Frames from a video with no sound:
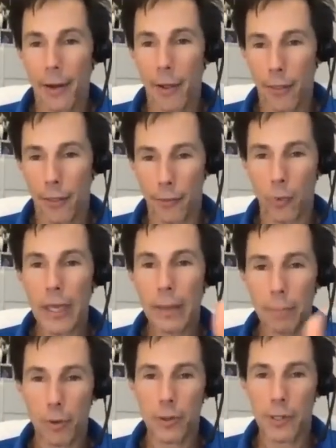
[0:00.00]
three
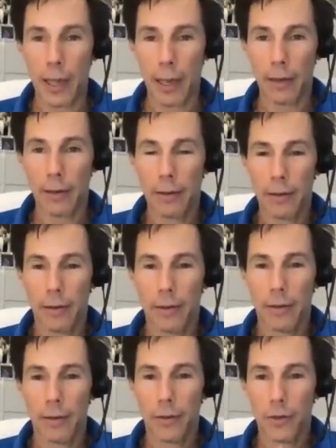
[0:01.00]
percent
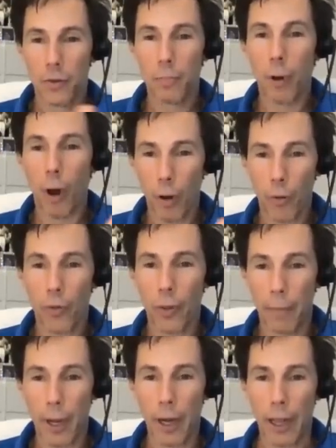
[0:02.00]
to borrow the
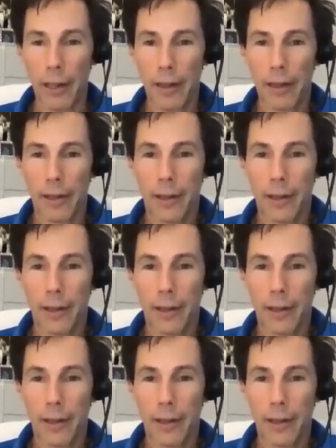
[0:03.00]
money,